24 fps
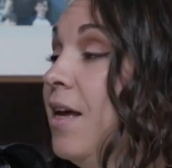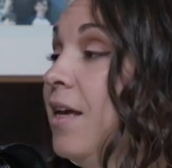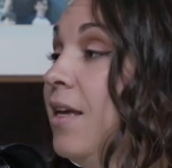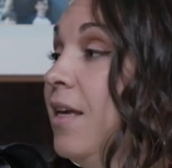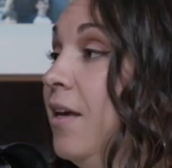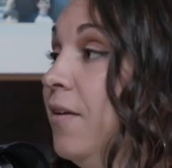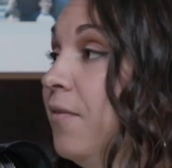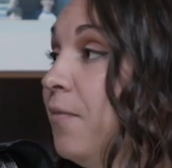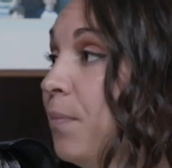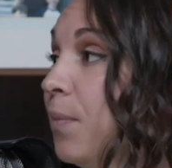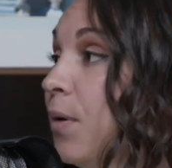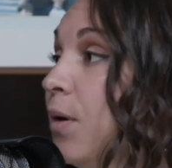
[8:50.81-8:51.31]

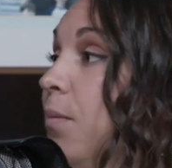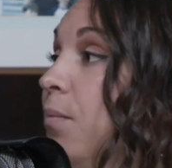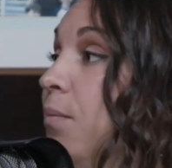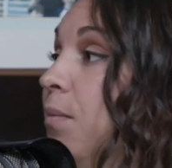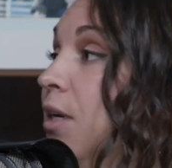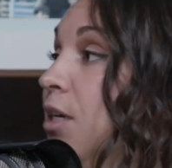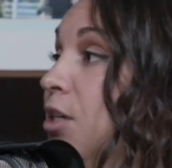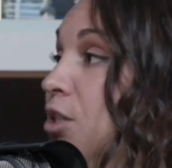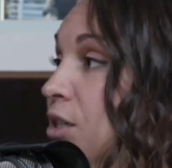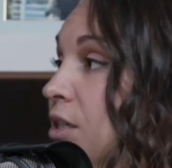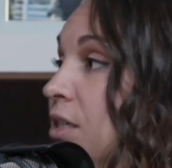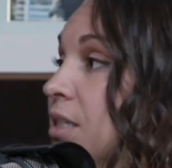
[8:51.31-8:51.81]
give
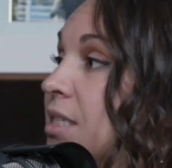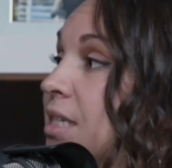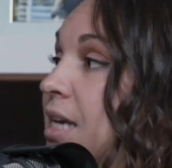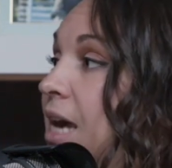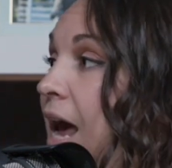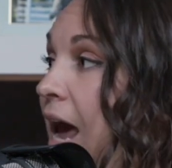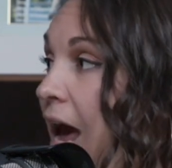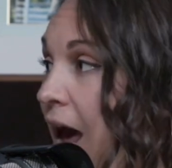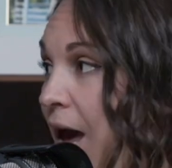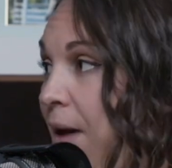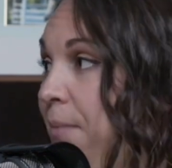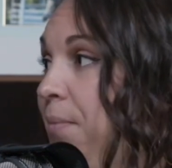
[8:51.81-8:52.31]
permission to
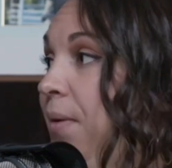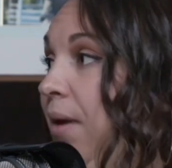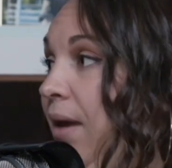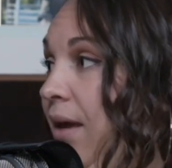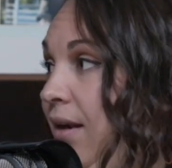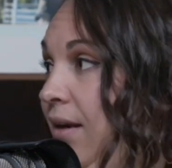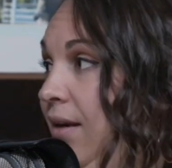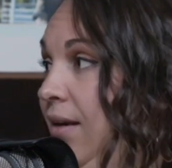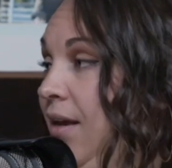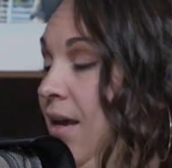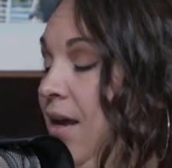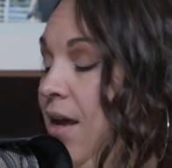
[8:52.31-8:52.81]

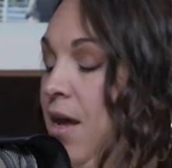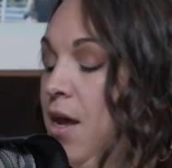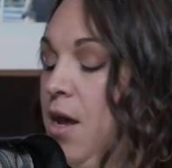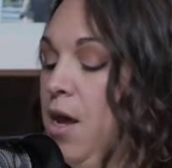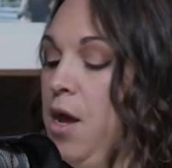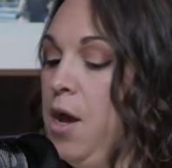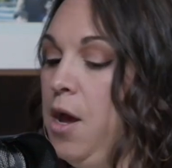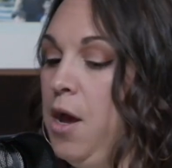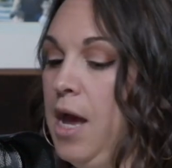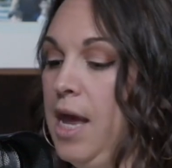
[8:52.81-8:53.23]
happen yeah.